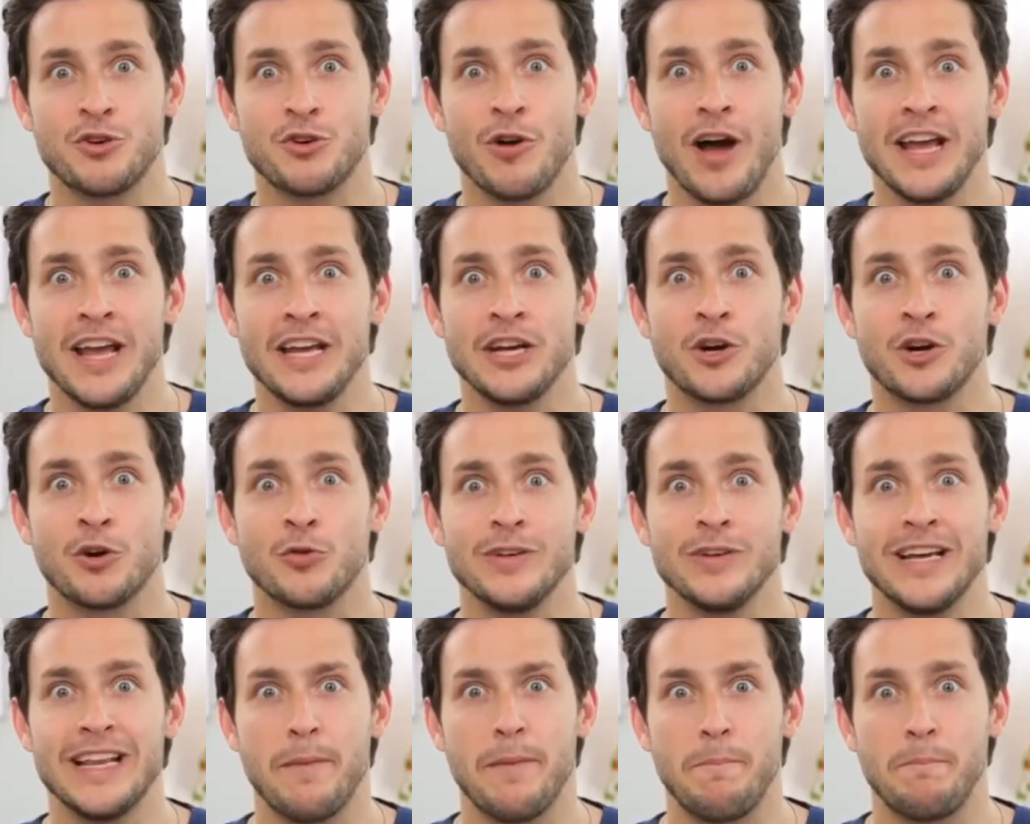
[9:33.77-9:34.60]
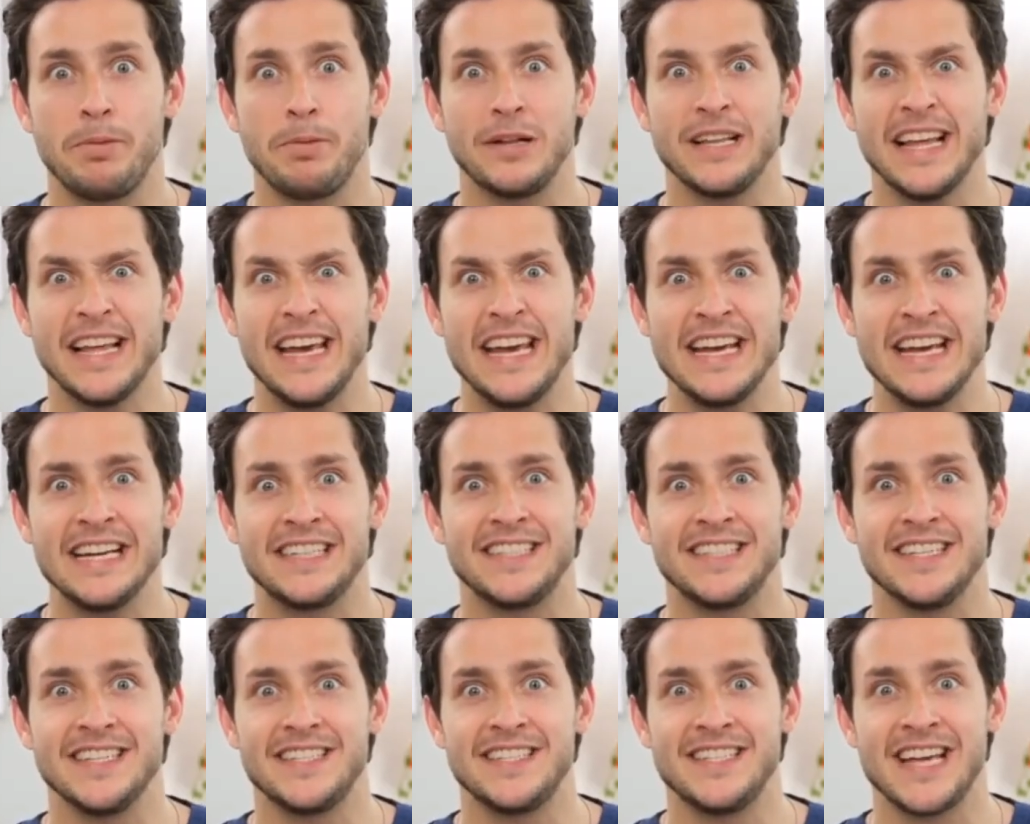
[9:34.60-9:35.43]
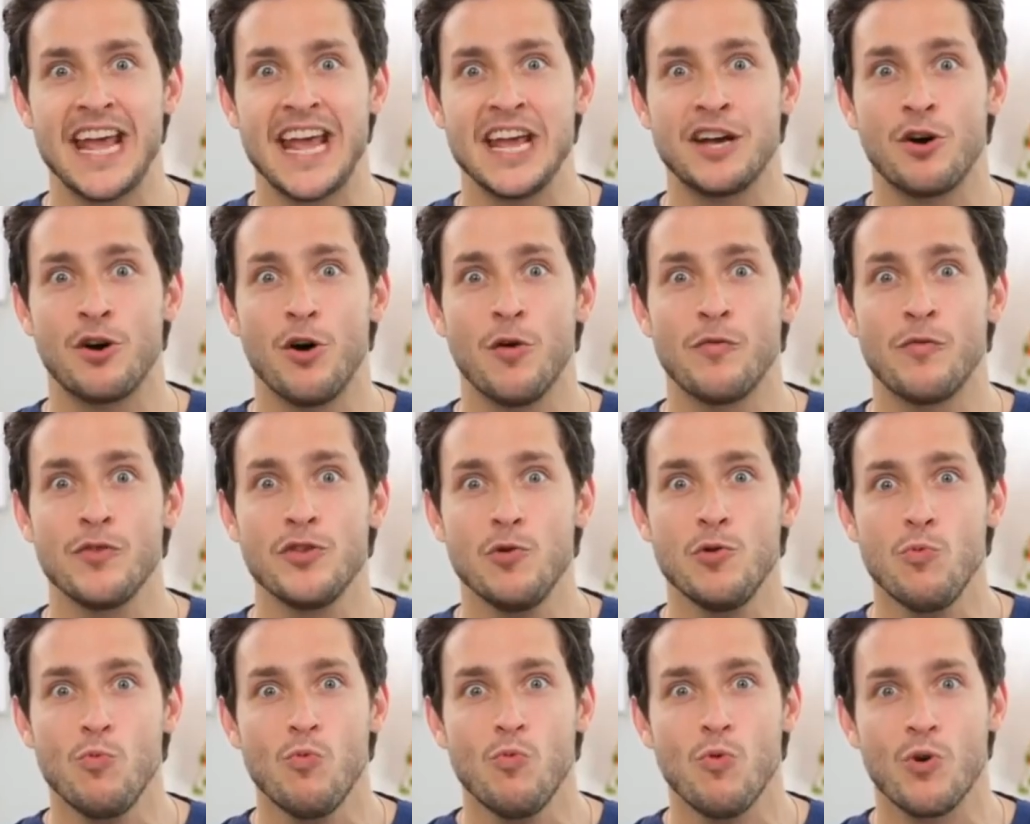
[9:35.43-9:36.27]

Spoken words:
And try and create a plague to take over the